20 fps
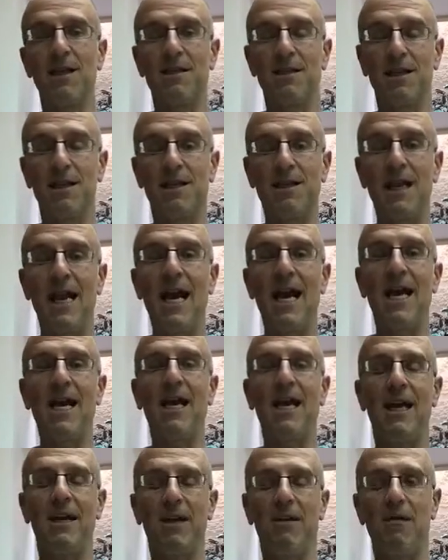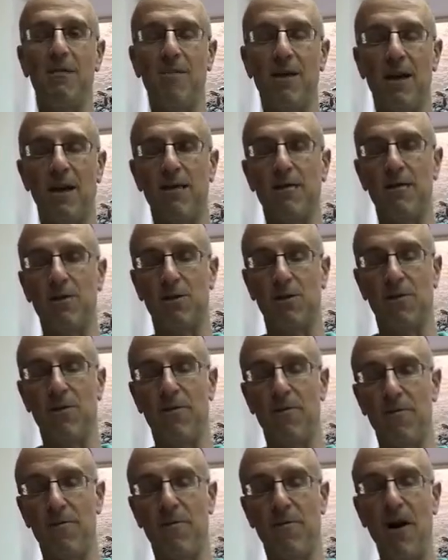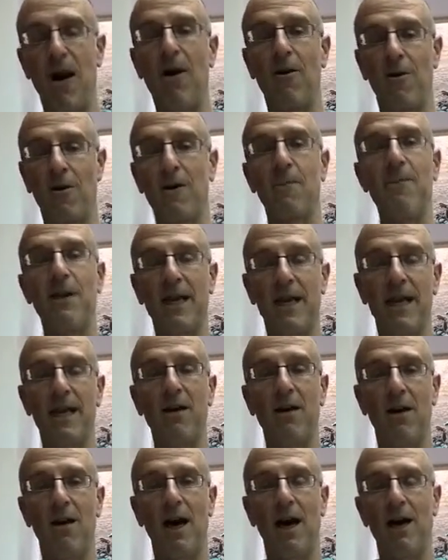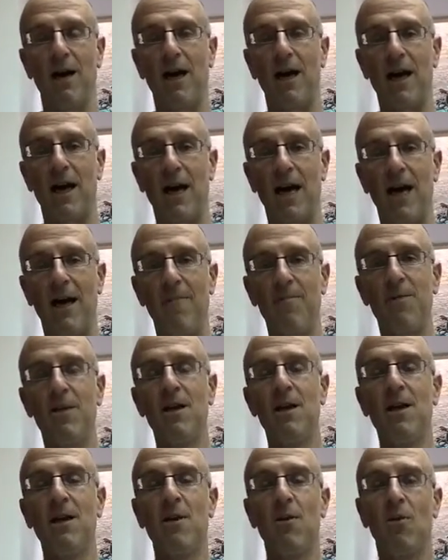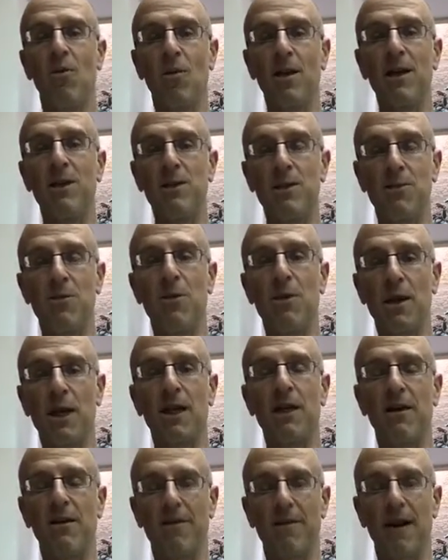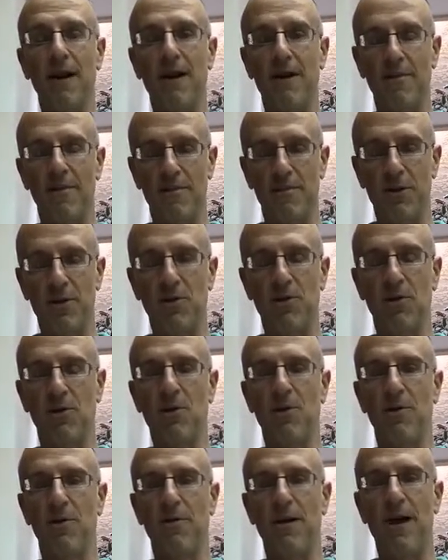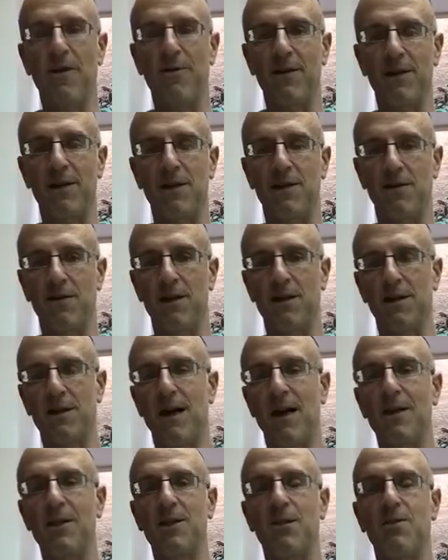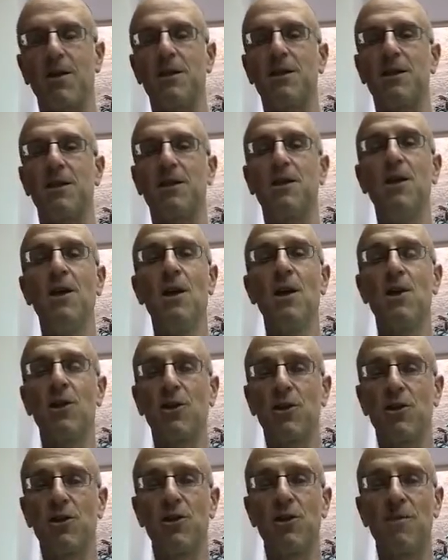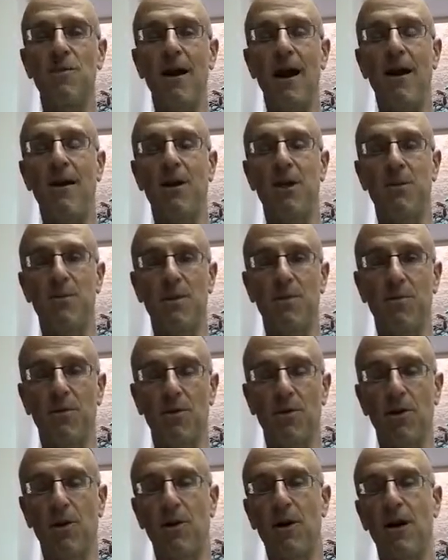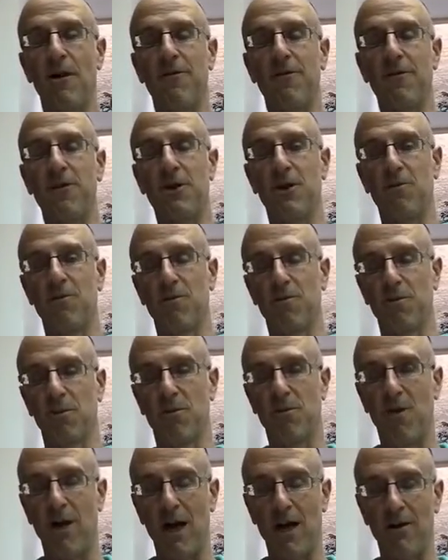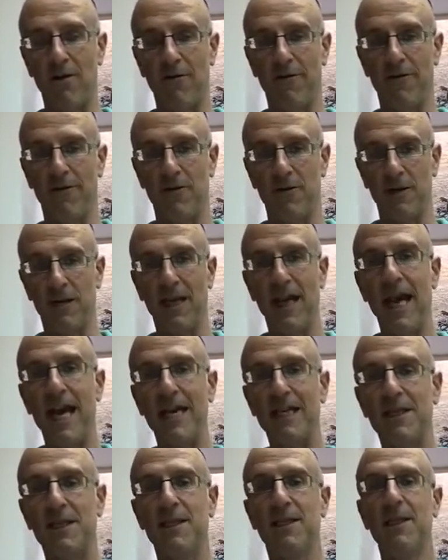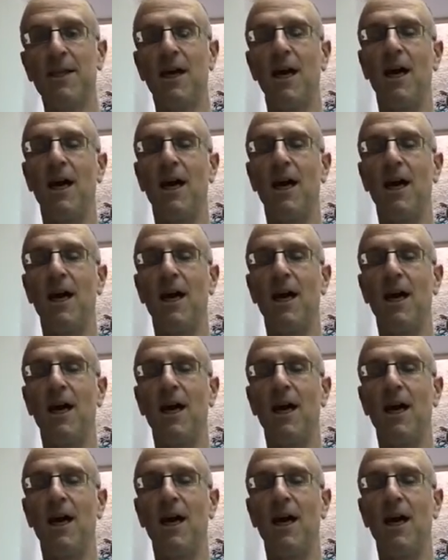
Today, and in sort of following Beit Hillel halacha, we do think of betrothal of having serious consequences. Should the marriage be broken off, she would require a full get.